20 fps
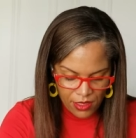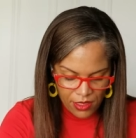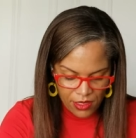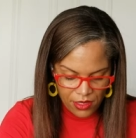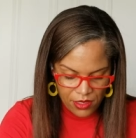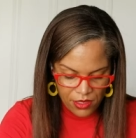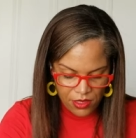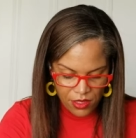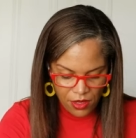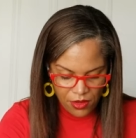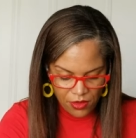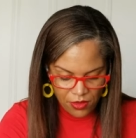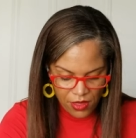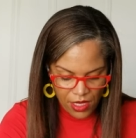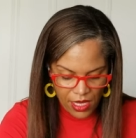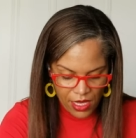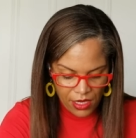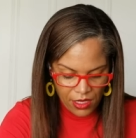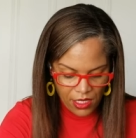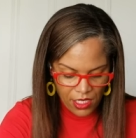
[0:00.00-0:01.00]
so
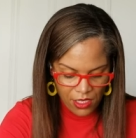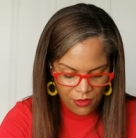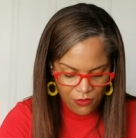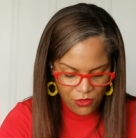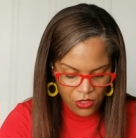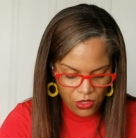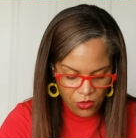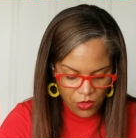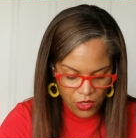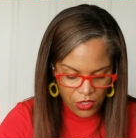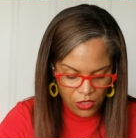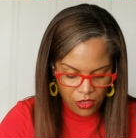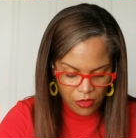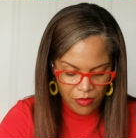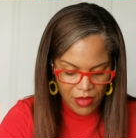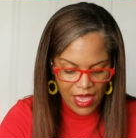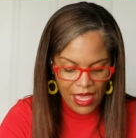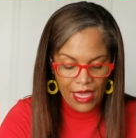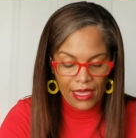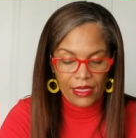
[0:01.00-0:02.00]
that if you and your
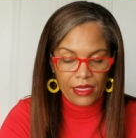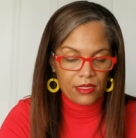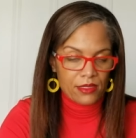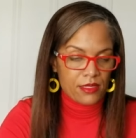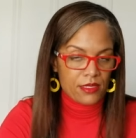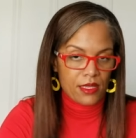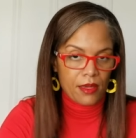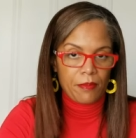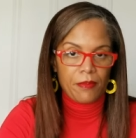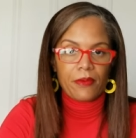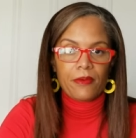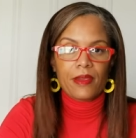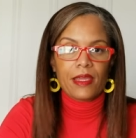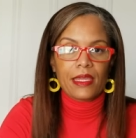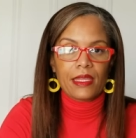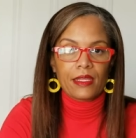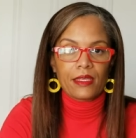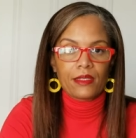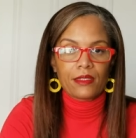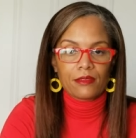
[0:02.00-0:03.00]
bag get
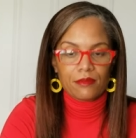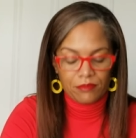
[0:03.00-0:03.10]
separated,